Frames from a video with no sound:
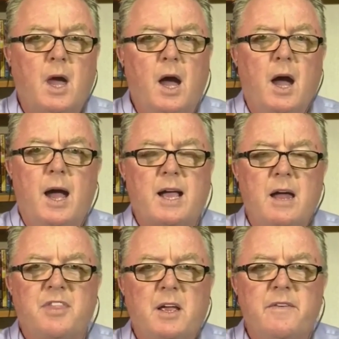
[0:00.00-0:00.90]
I
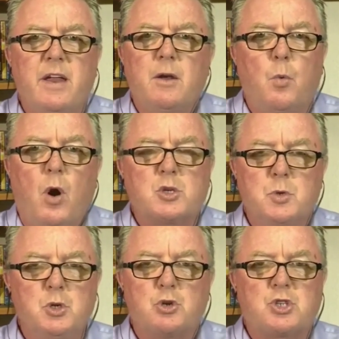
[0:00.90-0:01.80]
can't think of anything worse
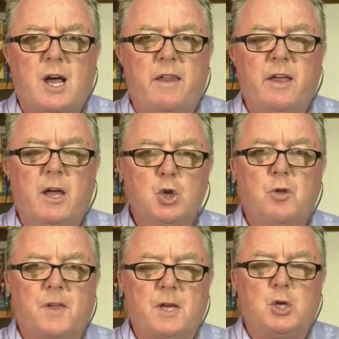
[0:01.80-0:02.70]
when you're sat there and
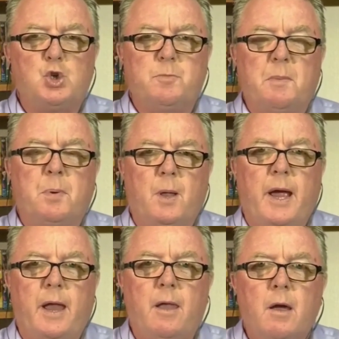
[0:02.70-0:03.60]
you think you should be
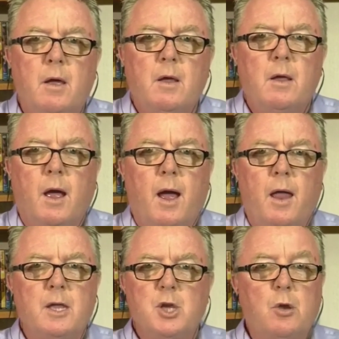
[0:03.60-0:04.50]
playing
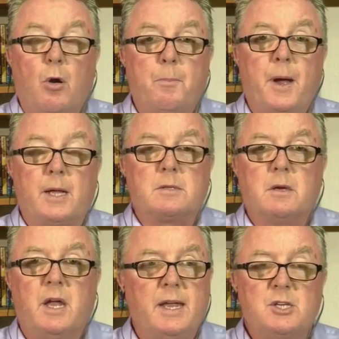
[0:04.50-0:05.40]
and then you're not picked
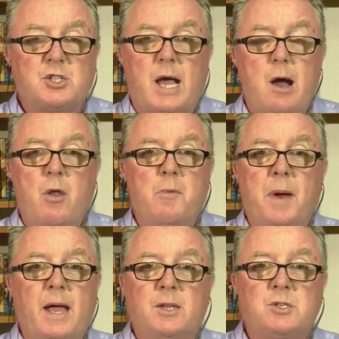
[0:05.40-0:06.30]
and then you're sat on the
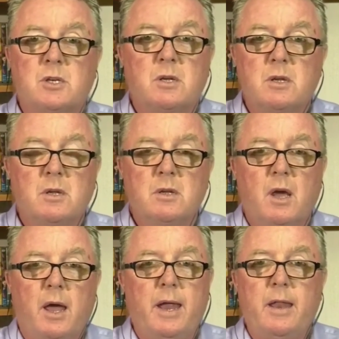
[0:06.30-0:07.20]
bench.
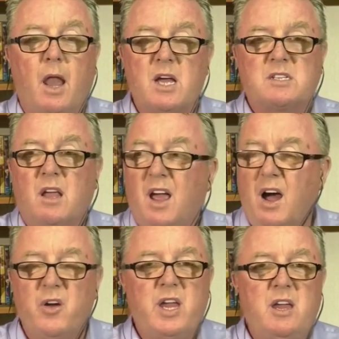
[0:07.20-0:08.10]
And then
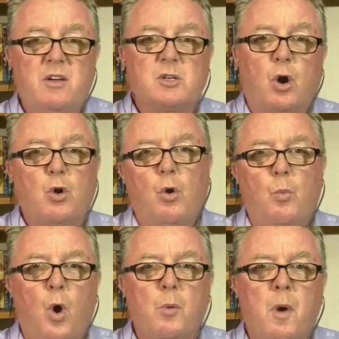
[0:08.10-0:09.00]
all you hear is, "I'll go and
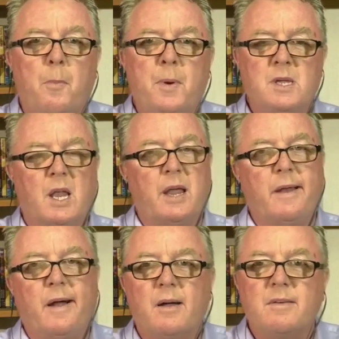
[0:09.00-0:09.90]
warm up," and you're like,
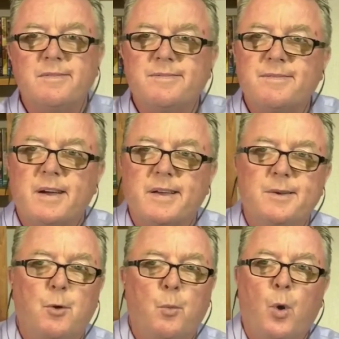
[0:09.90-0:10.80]
"Oh,
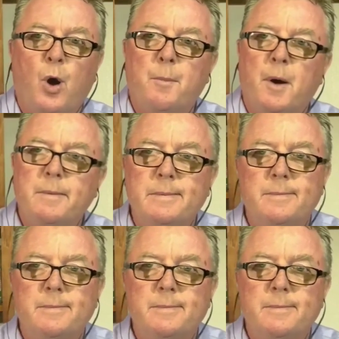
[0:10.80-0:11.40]
go and warm up."